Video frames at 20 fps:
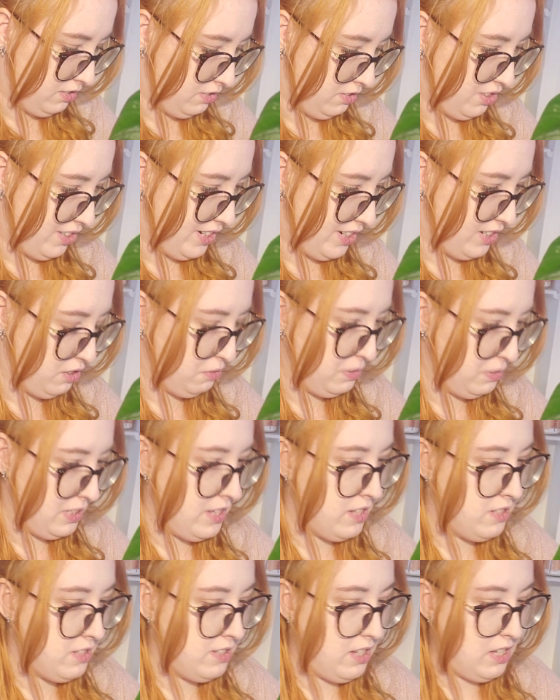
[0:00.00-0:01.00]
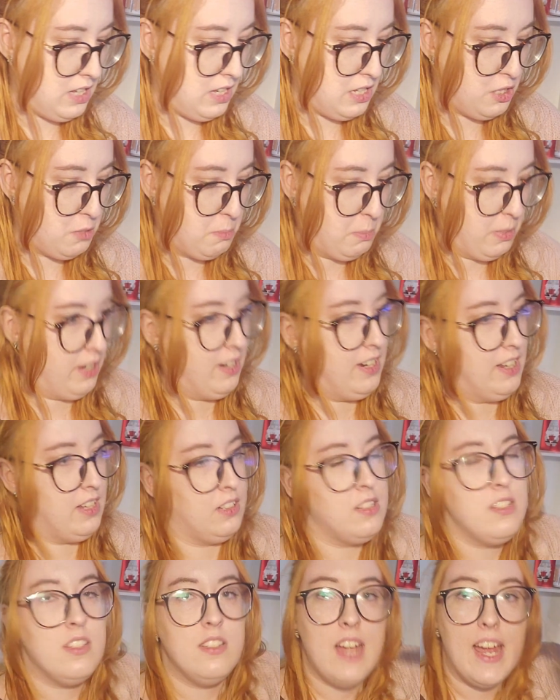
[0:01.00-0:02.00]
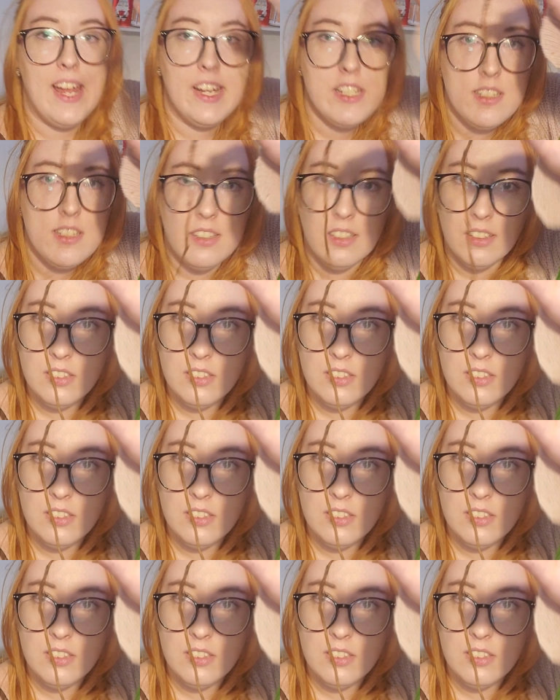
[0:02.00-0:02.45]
So I don't know what this is, but it's dead.